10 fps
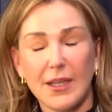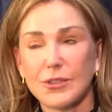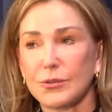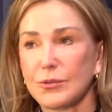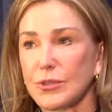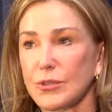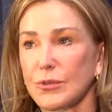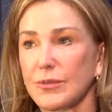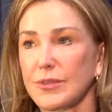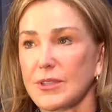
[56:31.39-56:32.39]
And she was just
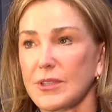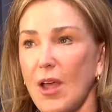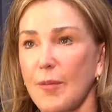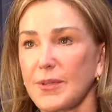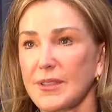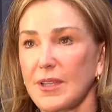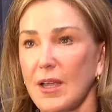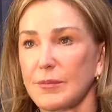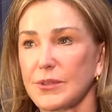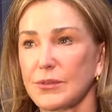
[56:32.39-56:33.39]
sort of stopped in
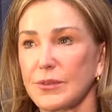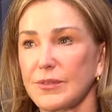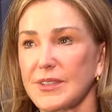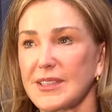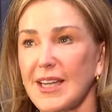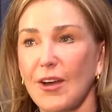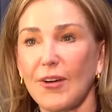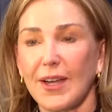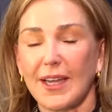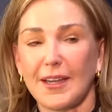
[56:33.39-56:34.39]
time, just sort of
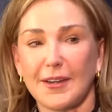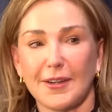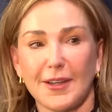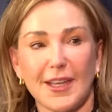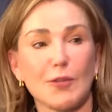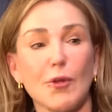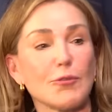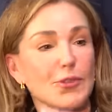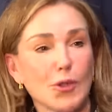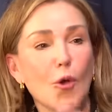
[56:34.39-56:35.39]
staring and he
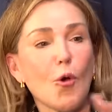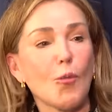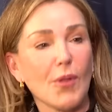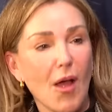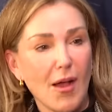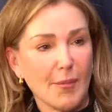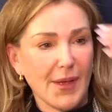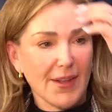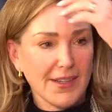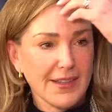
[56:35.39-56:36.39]
wrote this whole blog
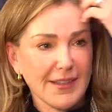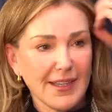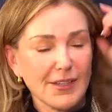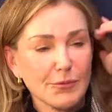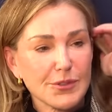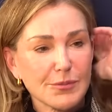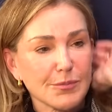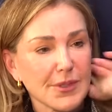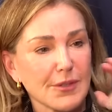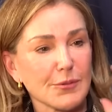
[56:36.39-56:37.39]
about it and it was
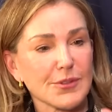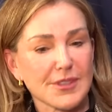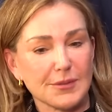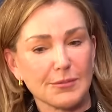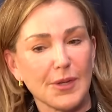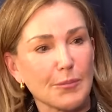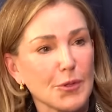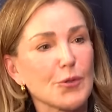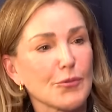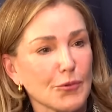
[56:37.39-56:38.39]
it was a
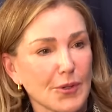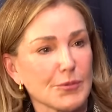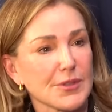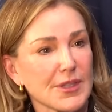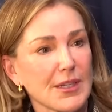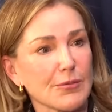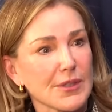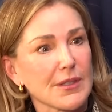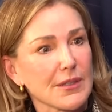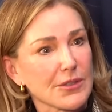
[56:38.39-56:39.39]
beautiful it was he
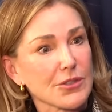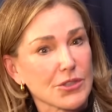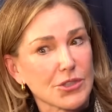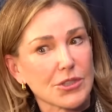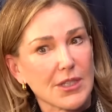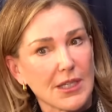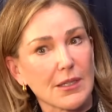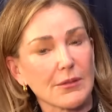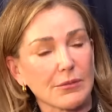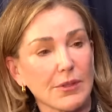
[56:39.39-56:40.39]

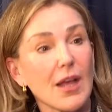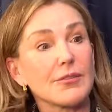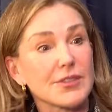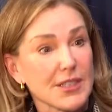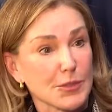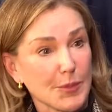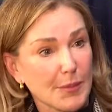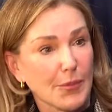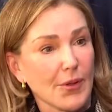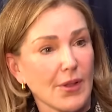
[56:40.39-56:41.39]
he loves these
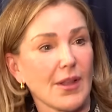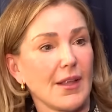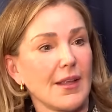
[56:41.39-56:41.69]
people